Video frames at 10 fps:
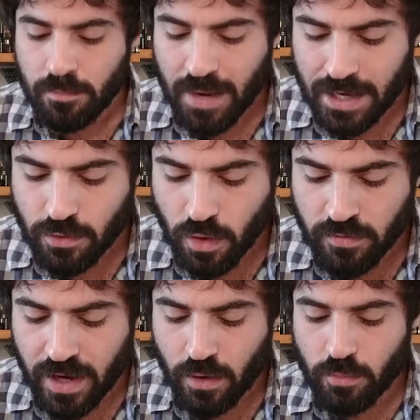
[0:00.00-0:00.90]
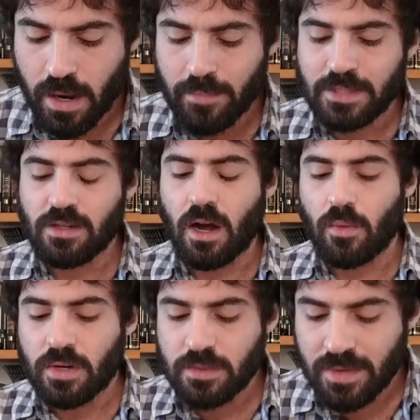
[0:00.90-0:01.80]
My krova umay mitzar.
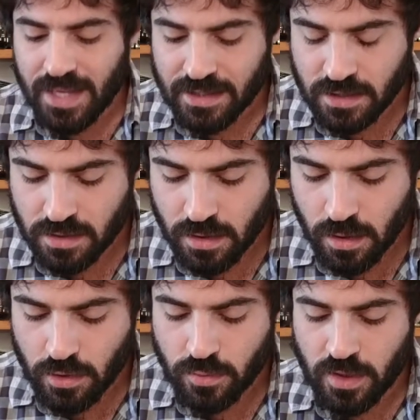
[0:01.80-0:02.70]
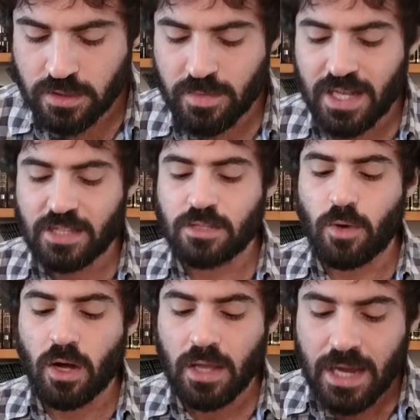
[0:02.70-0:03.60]
What does it mean that it's close? What does it mean that it's
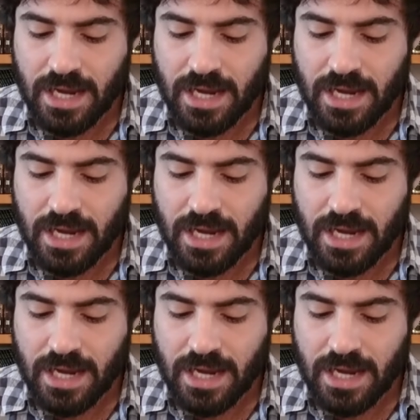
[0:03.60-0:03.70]
small?